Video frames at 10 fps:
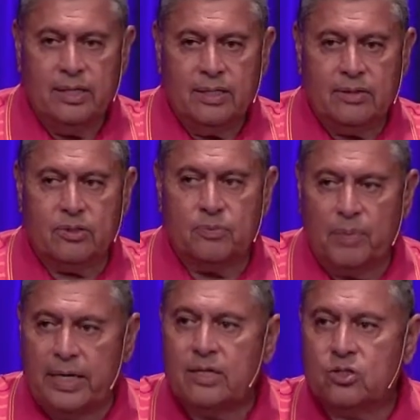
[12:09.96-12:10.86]
There was
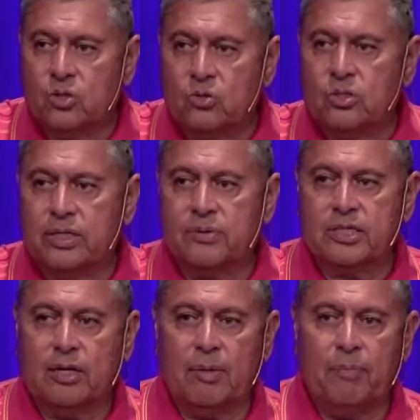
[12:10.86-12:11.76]
many a soldier that was
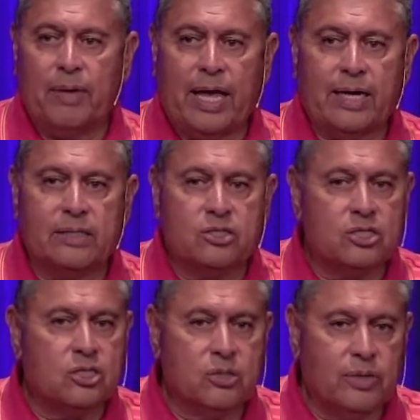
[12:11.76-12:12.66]
coming back and
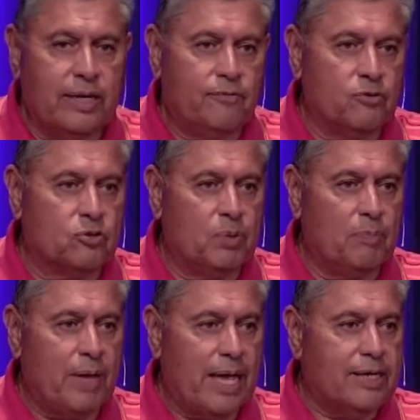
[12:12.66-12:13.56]
just grateful to be
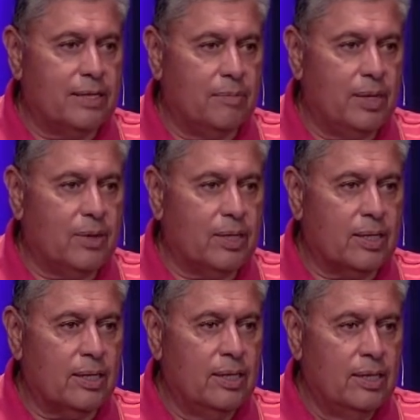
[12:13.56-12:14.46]
back in
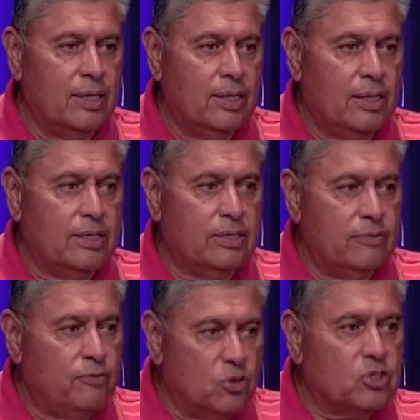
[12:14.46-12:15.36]
America. And
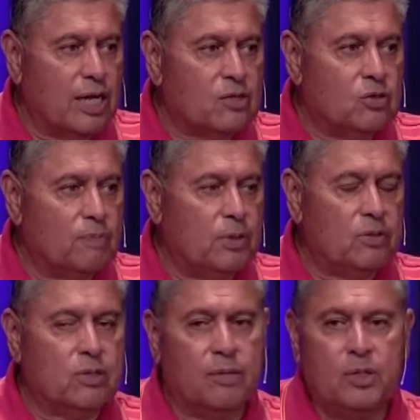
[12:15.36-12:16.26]
if you talk to a
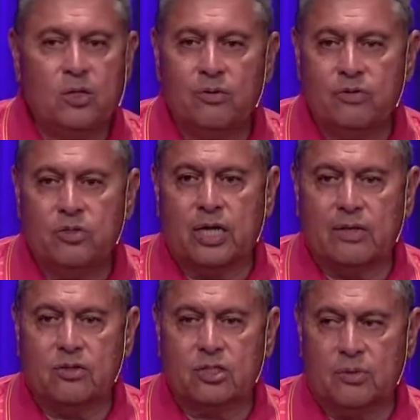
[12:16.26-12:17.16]
POW or you talk
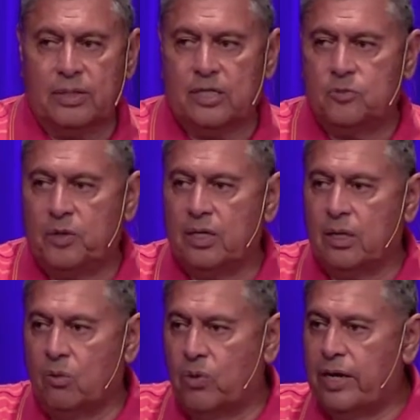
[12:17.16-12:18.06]
to someone that's been
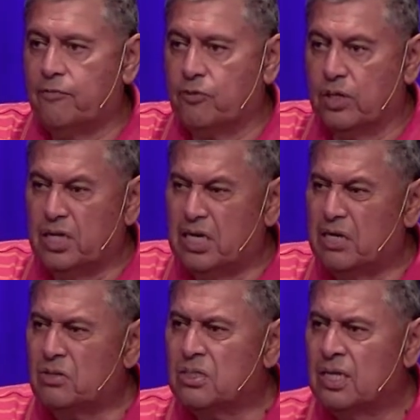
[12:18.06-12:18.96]
away for
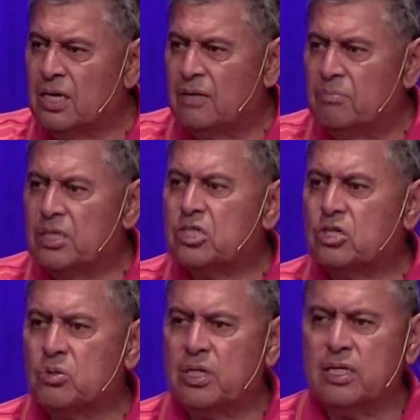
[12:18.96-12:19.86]
years,
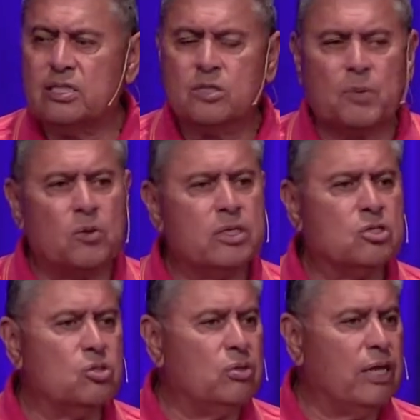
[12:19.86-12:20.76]
mistreated, spoken
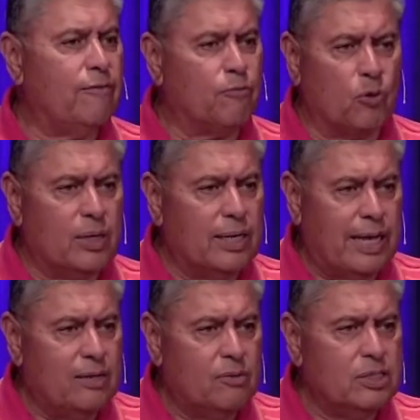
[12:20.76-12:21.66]
to in a foreign
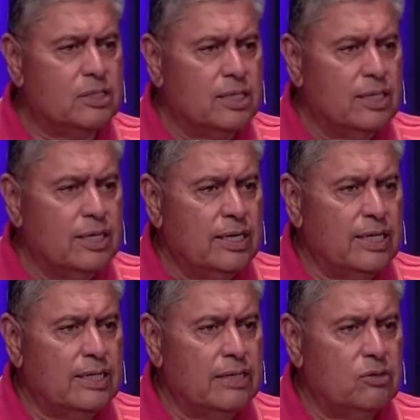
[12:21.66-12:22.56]
language,
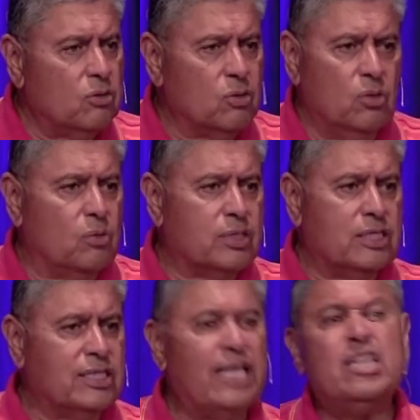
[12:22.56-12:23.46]
and you don't know what they
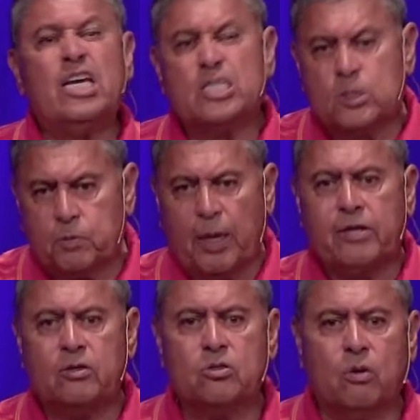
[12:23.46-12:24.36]
say and they expect
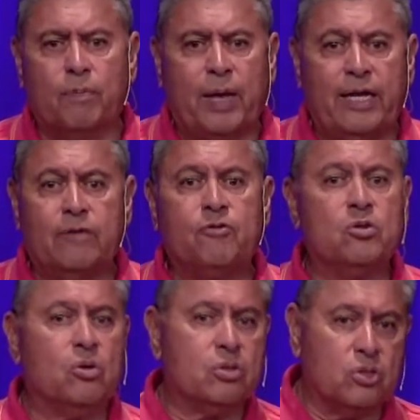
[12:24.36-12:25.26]
you to obey, and if you
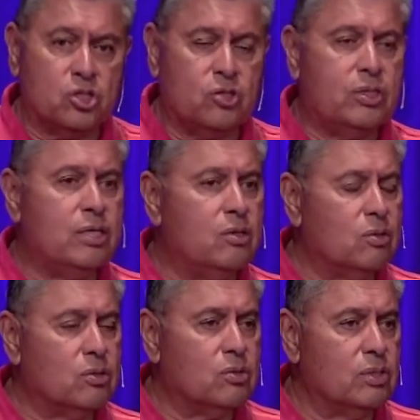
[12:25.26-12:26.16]
don't, they're shooting you or
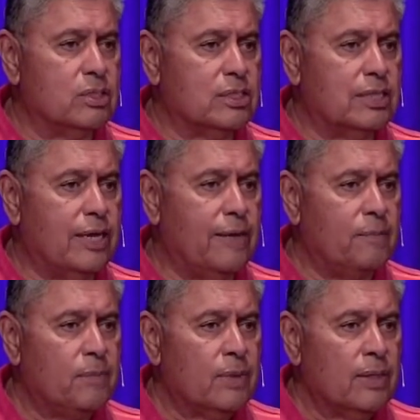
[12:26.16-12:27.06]
doing this and that.
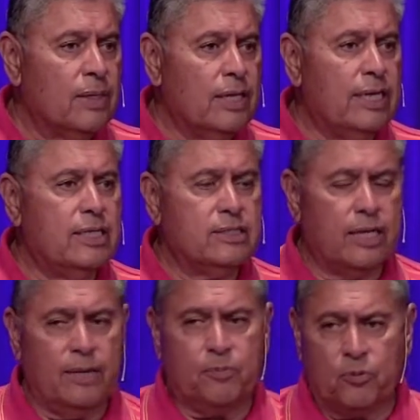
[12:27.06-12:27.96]
It is
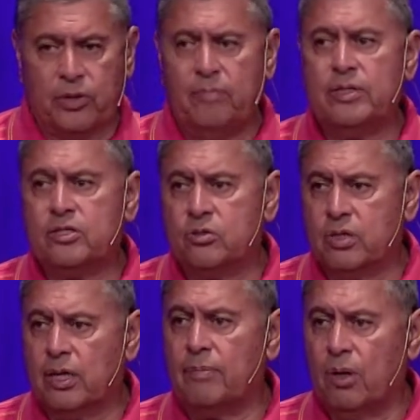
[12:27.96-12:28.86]
a privilege to
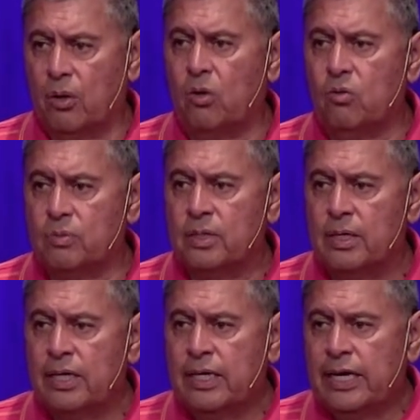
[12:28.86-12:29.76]
come home.
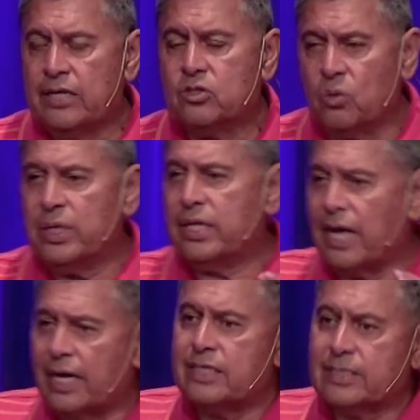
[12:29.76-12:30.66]
And so what
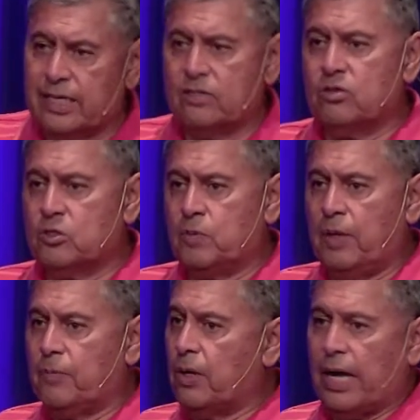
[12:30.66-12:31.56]
God is saying to his
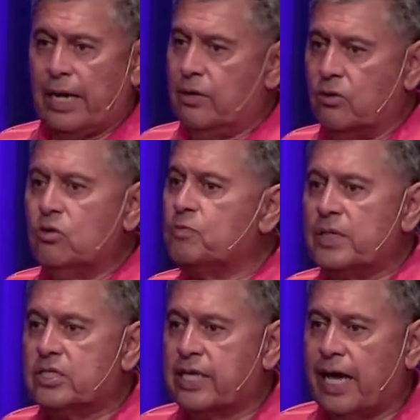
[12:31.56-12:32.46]
people, I know you've been
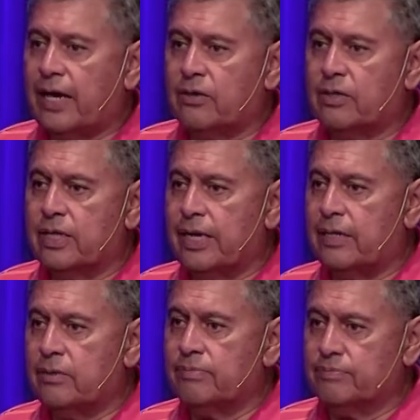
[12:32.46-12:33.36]
scattered
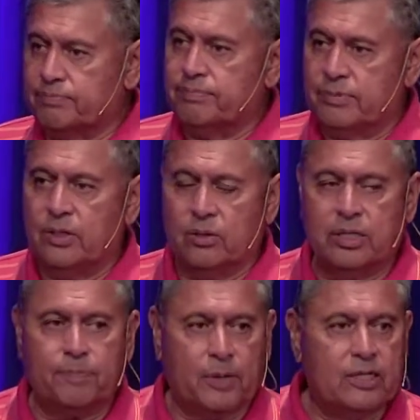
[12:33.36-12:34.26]
and, you know,
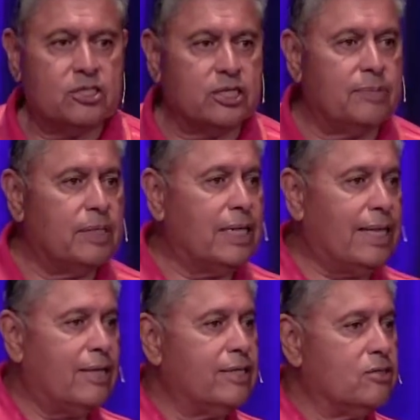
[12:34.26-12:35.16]
he punished them and
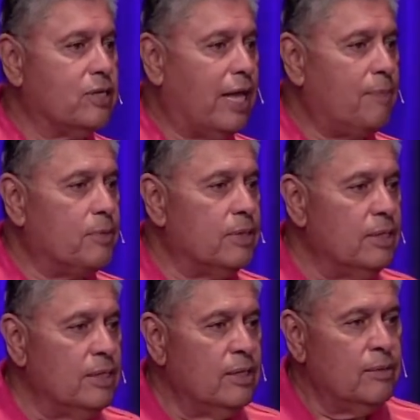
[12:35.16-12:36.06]
allowed that to happen.
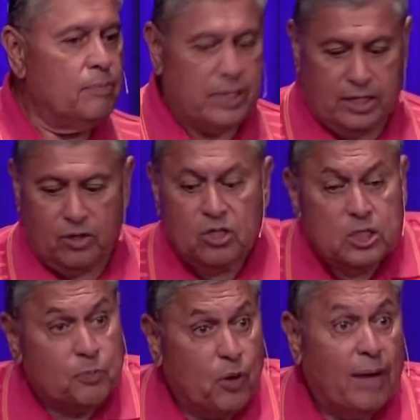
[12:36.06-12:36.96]
But hear these
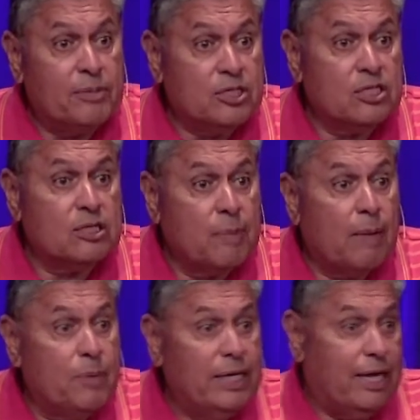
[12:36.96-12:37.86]
promises
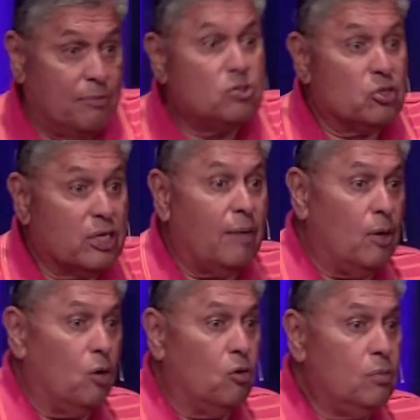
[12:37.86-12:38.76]
about being able to come
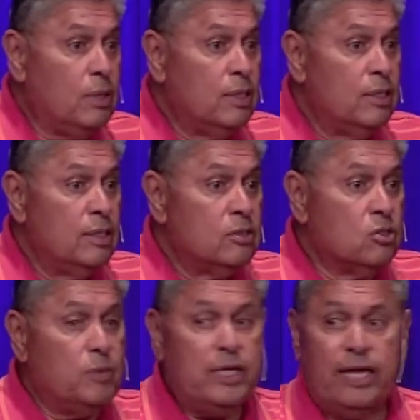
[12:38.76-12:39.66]
home, to
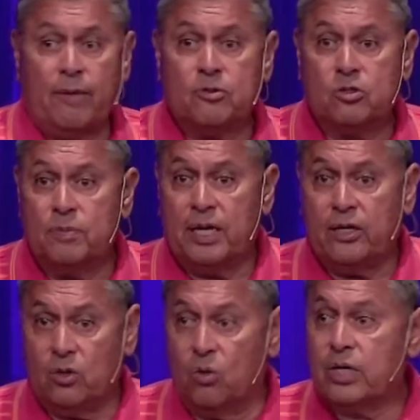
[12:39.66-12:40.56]
being able to be in
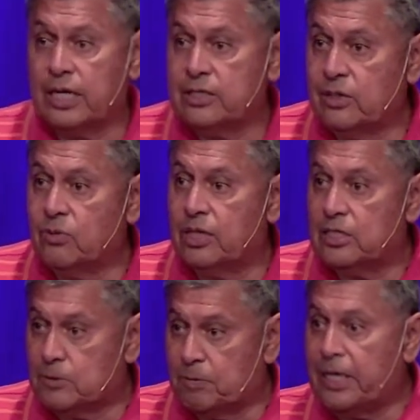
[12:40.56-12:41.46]
your own country where they
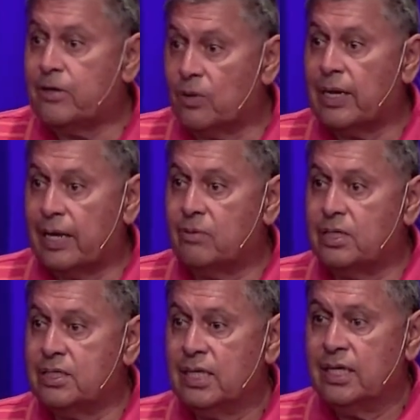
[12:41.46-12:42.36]
speak your
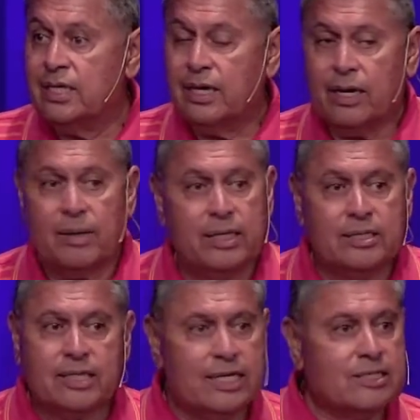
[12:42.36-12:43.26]
language.
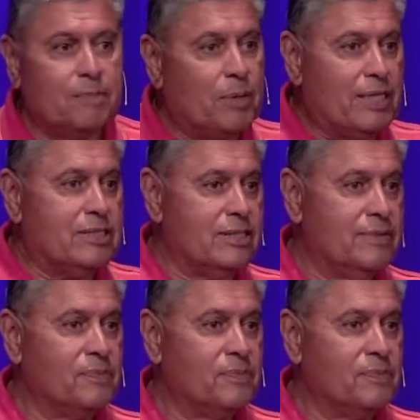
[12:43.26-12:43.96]
It's a blessing.